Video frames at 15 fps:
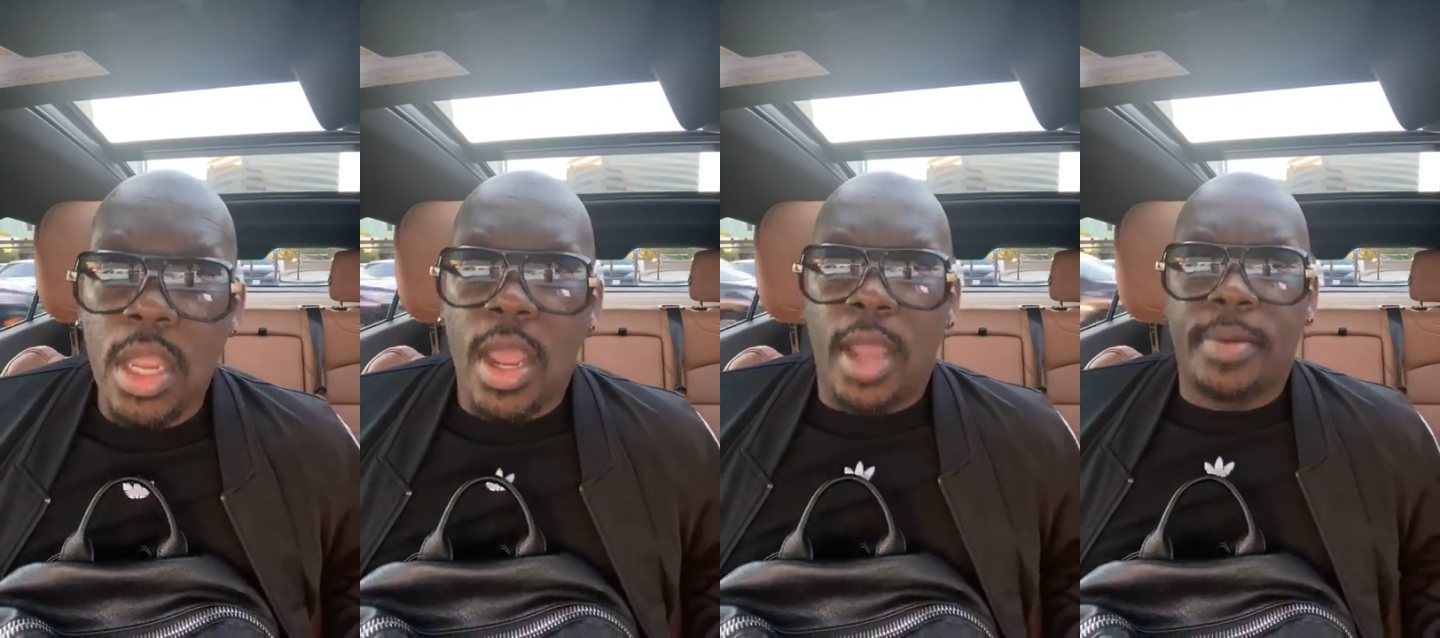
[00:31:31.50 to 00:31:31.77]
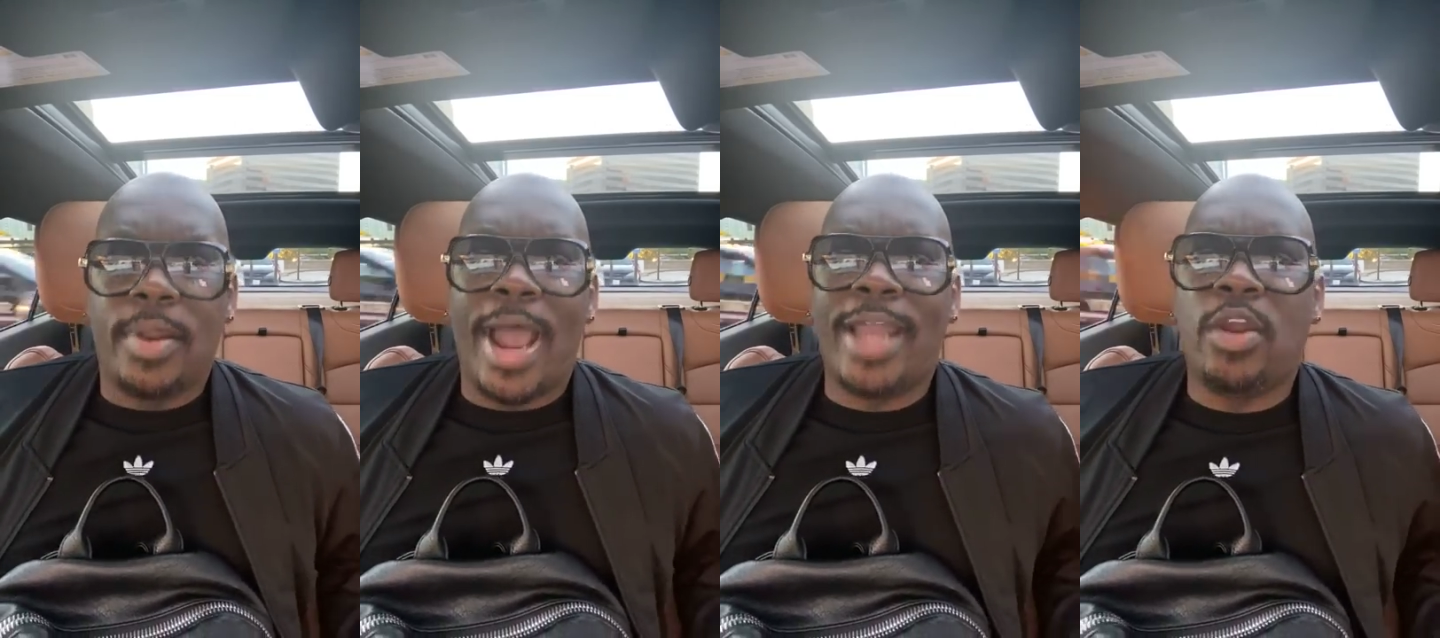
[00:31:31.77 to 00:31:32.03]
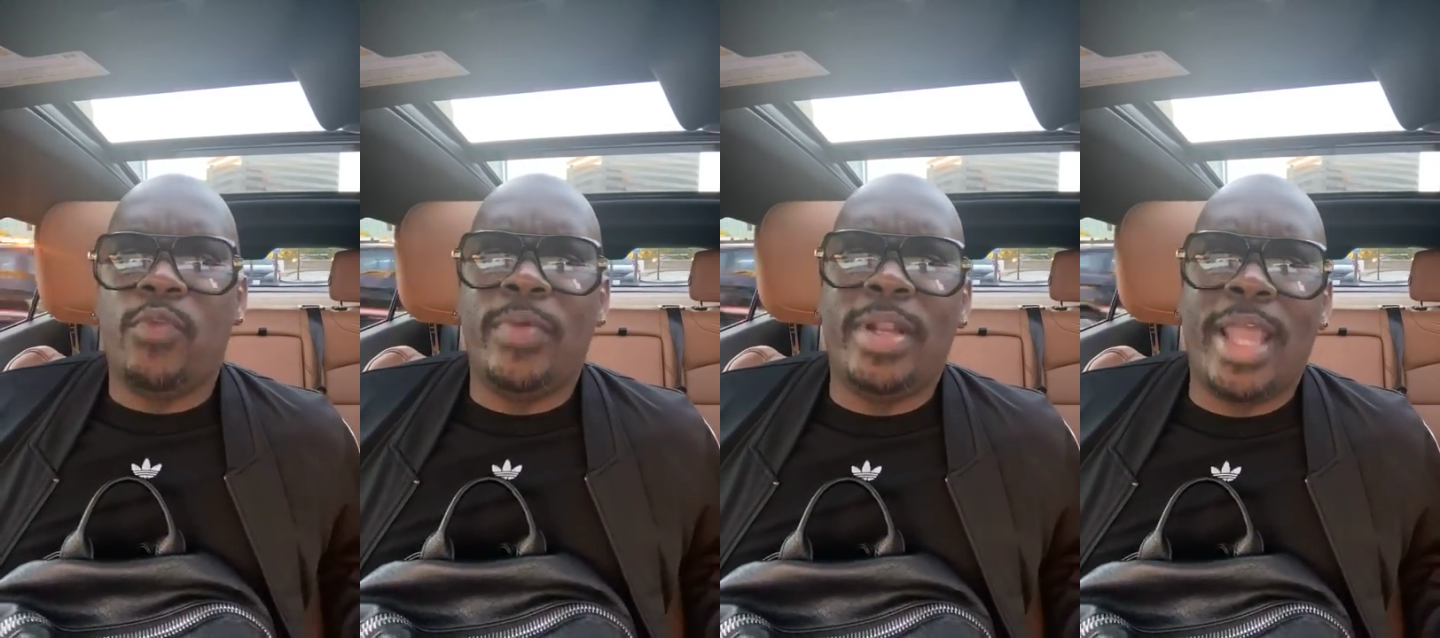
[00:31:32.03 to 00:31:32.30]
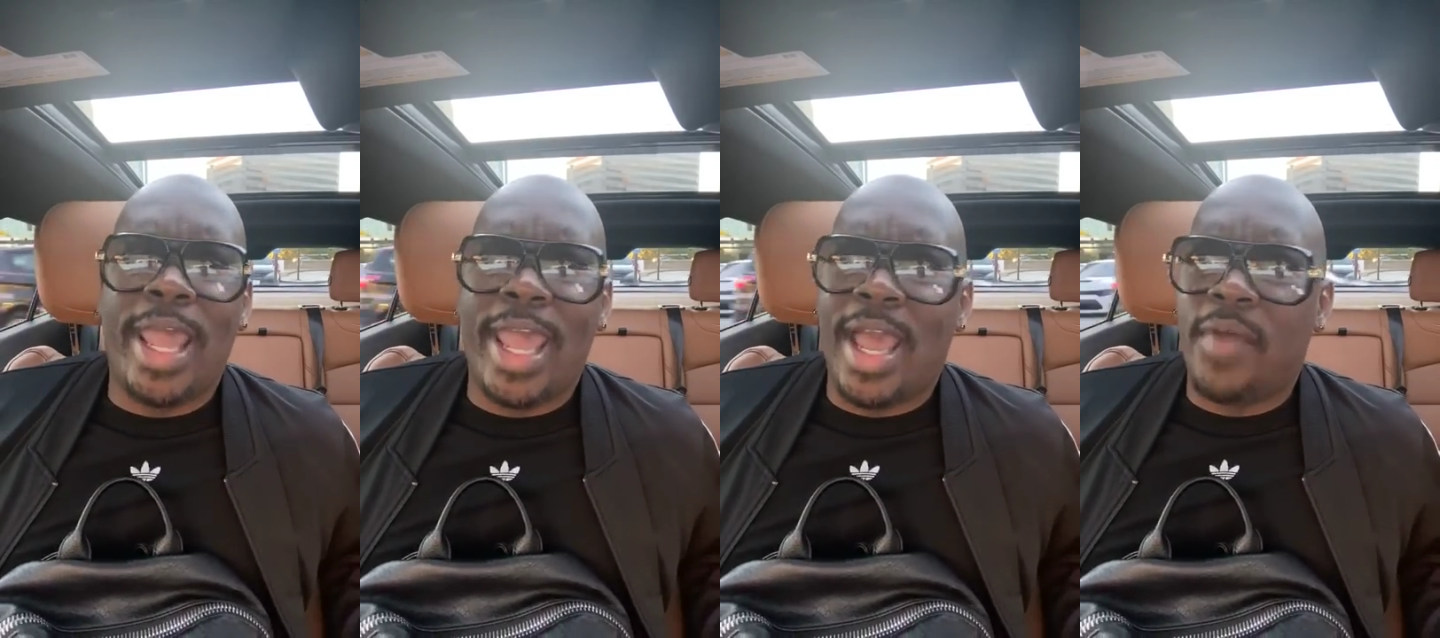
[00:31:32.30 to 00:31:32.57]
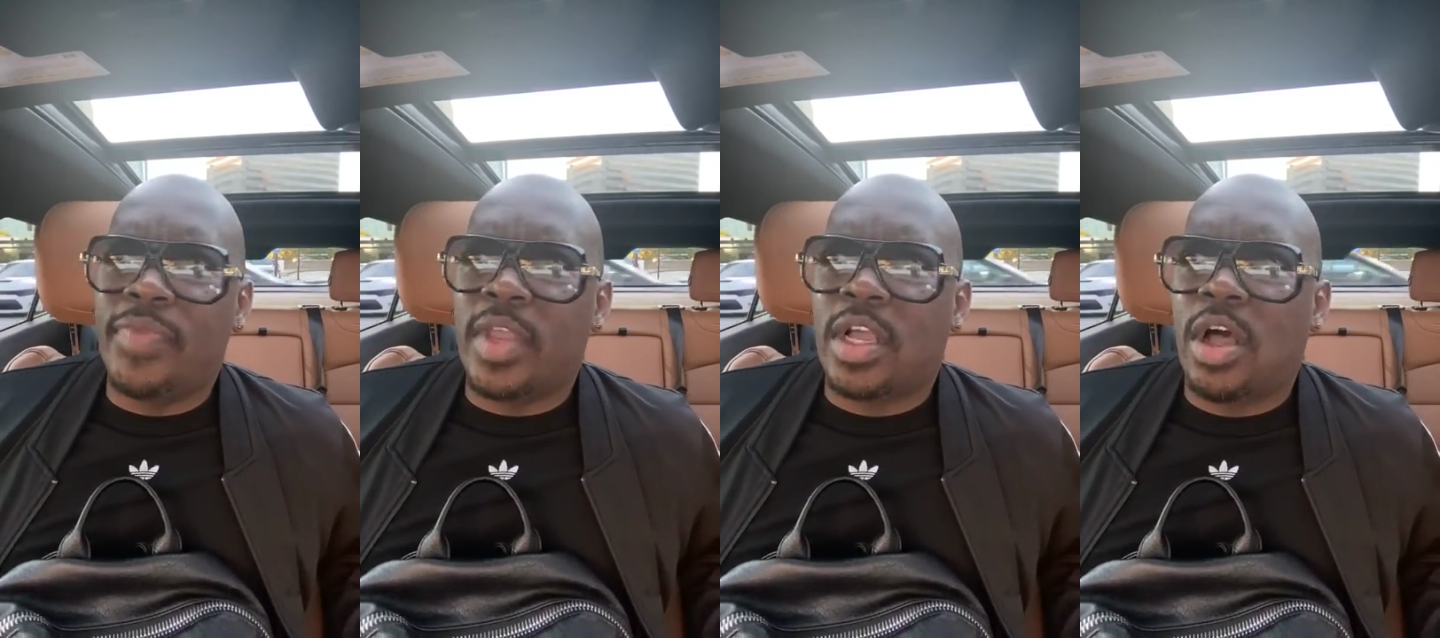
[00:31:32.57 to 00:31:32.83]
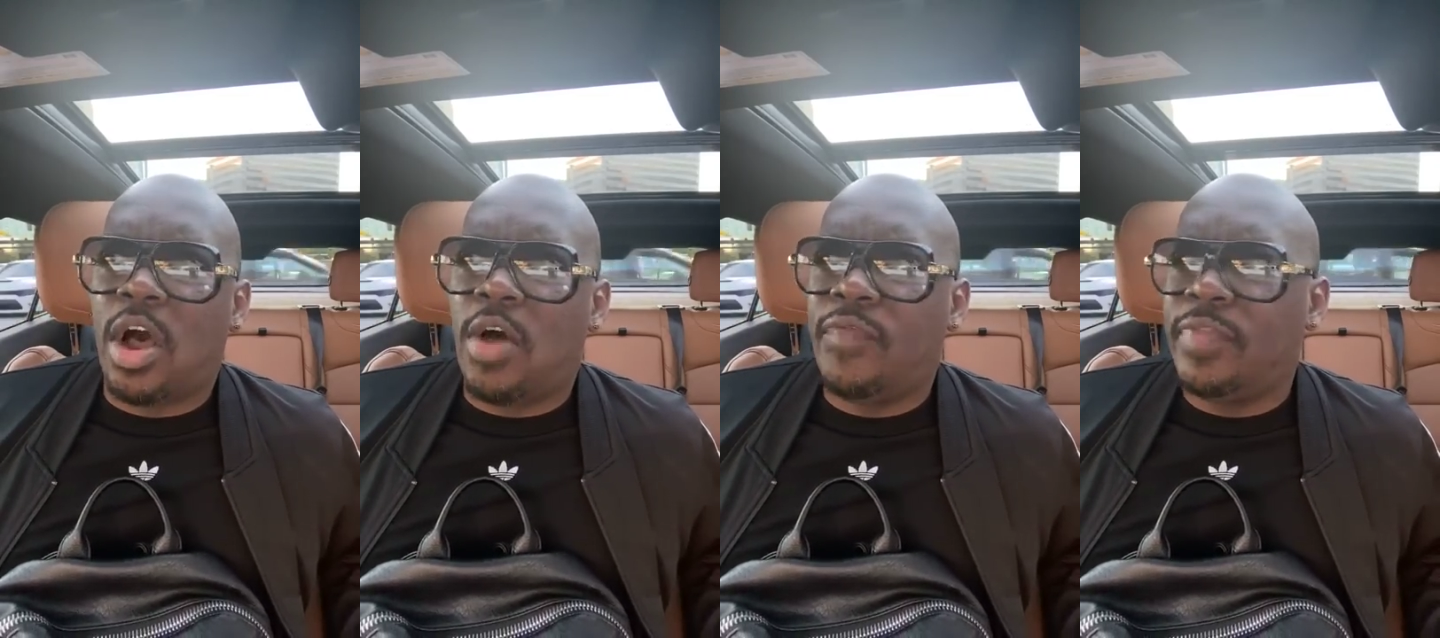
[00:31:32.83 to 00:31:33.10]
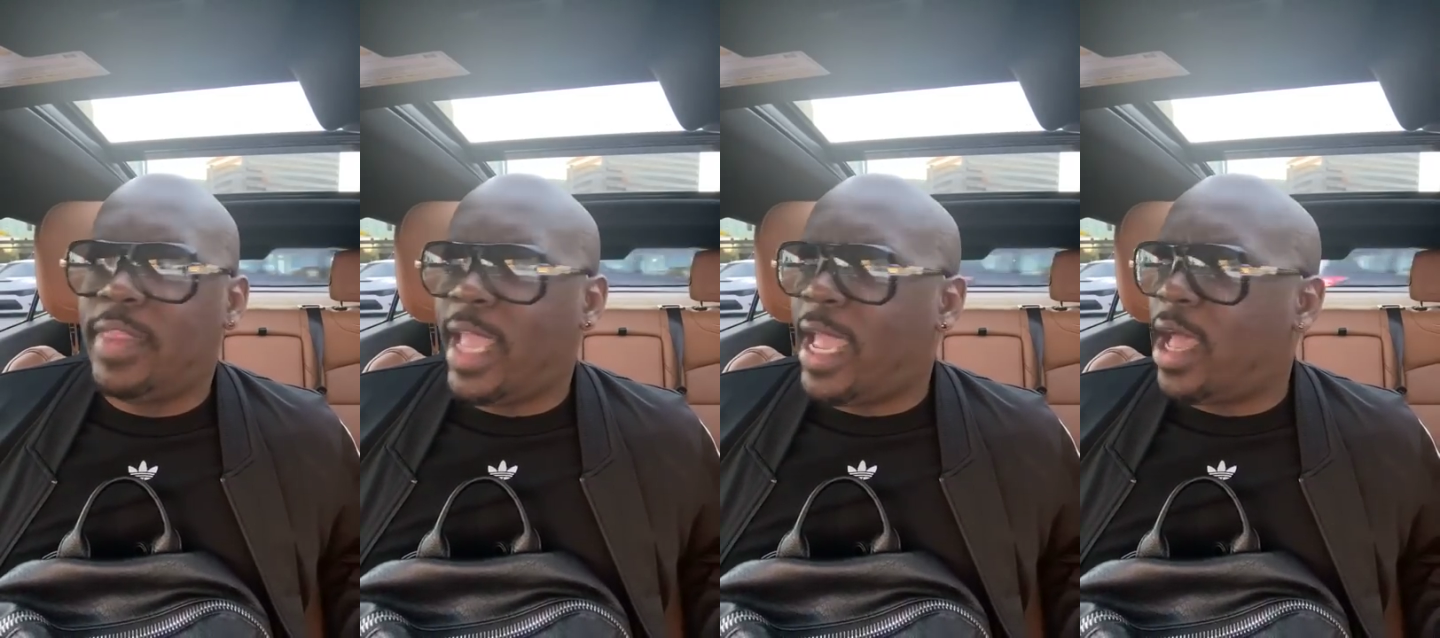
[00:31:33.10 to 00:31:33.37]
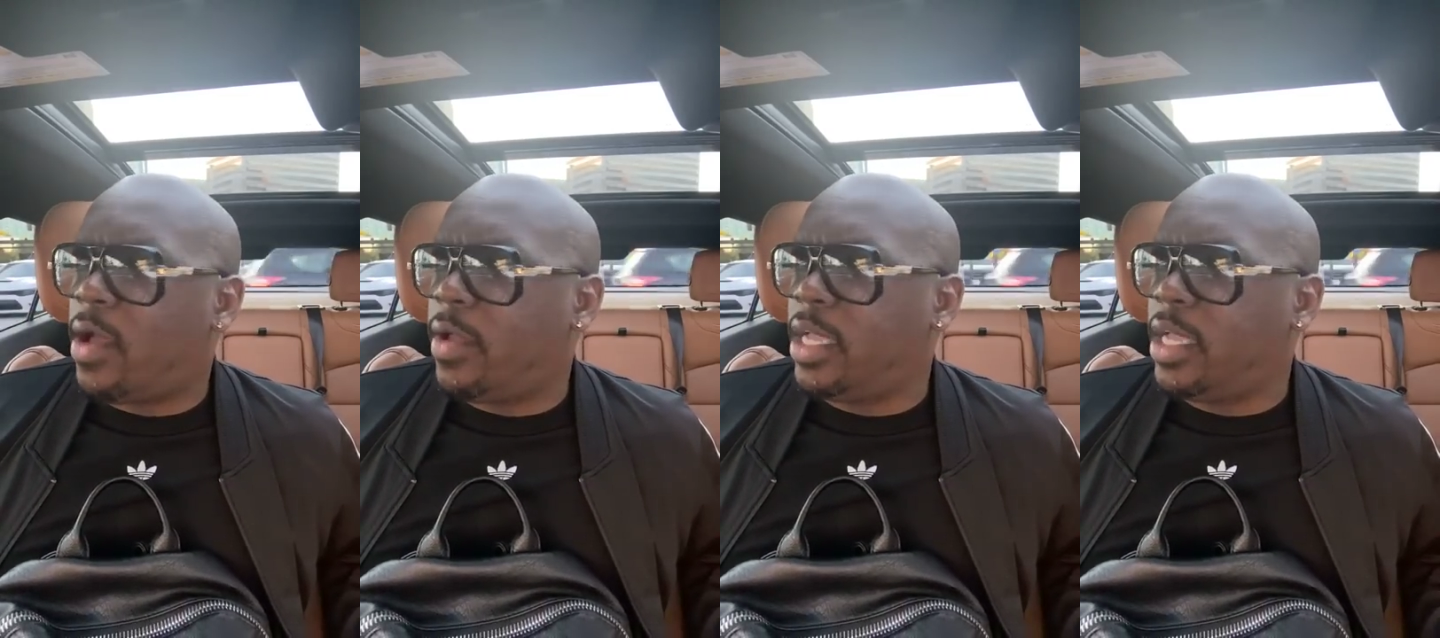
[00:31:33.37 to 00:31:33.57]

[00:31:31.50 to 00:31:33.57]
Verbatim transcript: No, I don't really have the cough now.